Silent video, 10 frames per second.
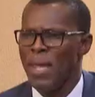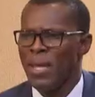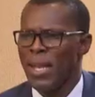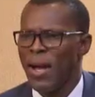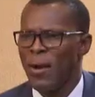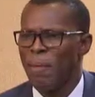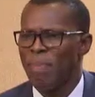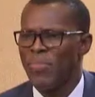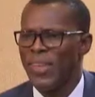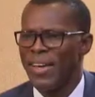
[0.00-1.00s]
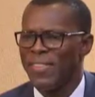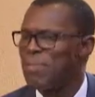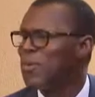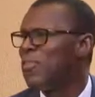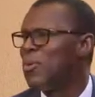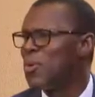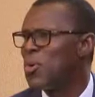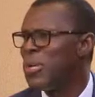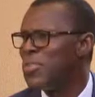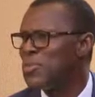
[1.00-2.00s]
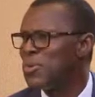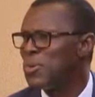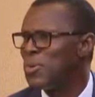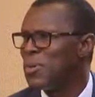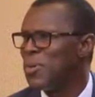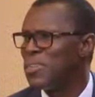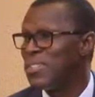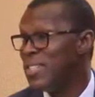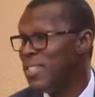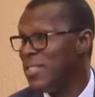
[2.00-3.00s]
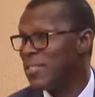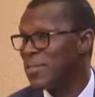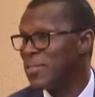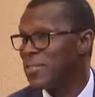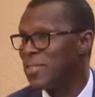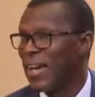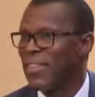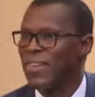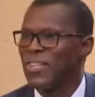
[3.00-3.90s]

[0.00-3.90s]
Now, I think before we go into all the details, I think